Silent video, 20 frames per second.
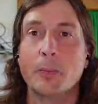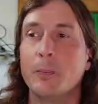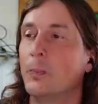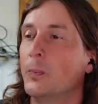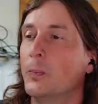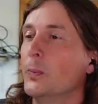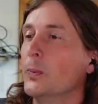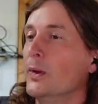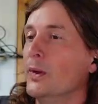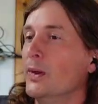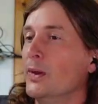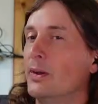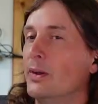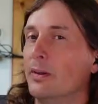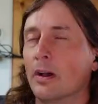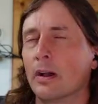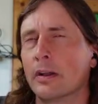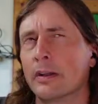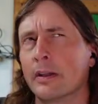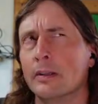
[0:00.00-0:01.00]
we go.
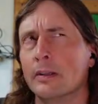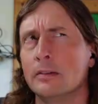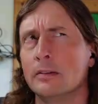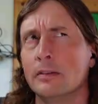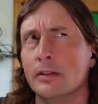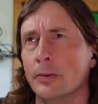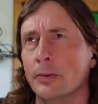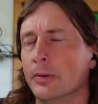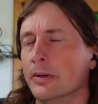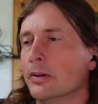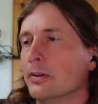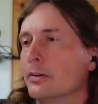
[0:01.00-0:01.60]
Again, here we